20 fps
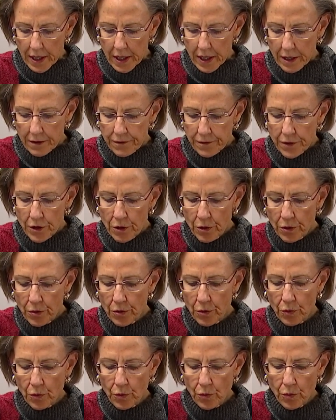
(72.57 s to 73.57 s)
If
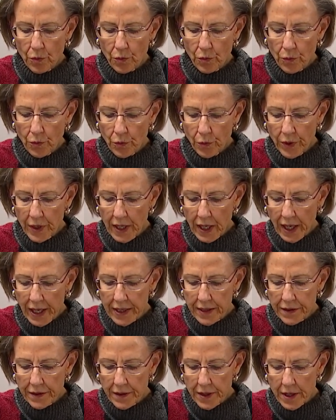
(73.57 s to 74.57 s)
you would
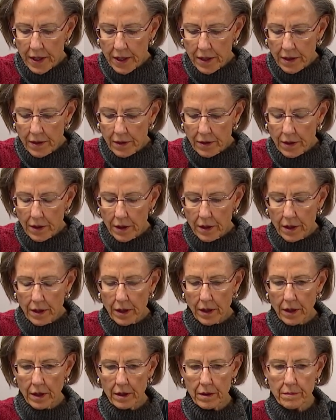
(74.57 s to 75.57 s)
like the
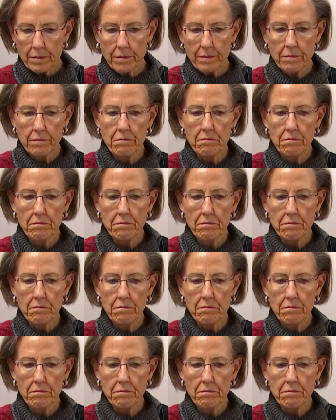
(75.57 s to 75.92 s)
um,